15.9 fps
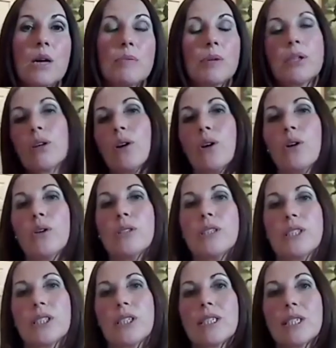but
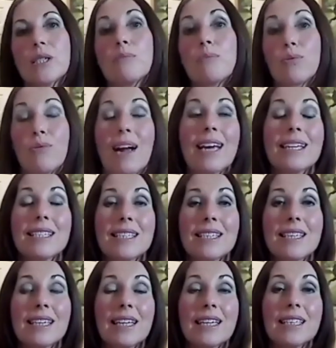also to
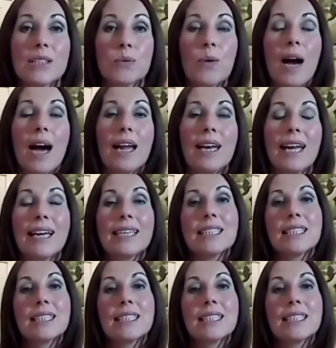brighten it as well. And it's